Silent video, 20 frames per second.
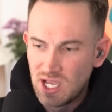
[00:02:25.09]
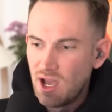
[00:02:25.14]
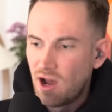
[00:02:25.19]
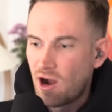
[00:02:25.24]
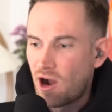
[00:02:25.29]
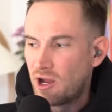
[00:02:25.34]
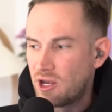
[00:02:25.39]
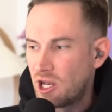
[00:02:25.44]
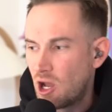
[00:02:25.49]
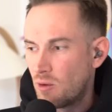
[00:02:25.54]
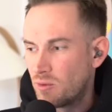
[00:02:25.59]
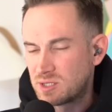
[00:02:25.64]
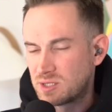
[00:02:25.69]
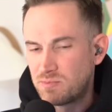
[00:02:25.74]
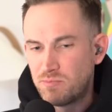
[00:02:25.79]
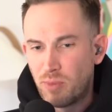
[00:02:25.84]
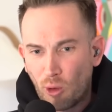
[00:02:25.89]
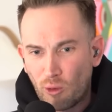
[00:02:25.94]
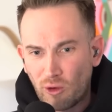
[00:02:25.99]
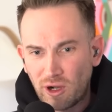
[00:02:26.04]
I know it's
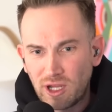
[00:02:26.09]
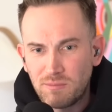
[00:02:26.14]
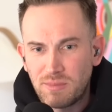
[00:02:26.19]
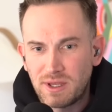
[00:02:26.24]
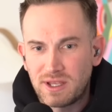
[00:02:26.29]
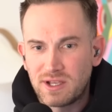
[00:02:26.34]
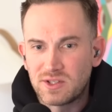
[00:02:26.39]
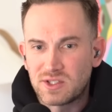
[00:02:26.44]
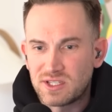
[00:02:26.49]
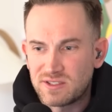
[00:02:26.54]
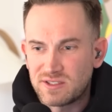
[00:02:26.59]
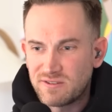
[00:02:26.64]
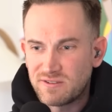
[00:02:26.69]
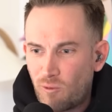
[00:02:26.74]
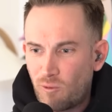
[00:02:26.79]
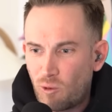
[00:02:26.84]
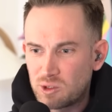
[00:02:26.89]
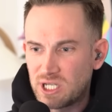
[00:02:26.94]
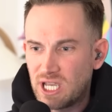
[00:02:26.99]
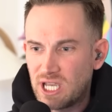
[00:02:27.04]
boring because there's a
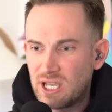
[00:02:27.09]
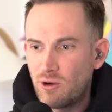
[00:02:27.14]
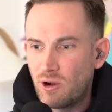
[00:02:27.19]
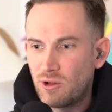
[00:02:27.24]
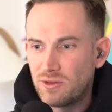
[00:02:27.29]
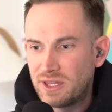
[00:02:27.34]
14-year-old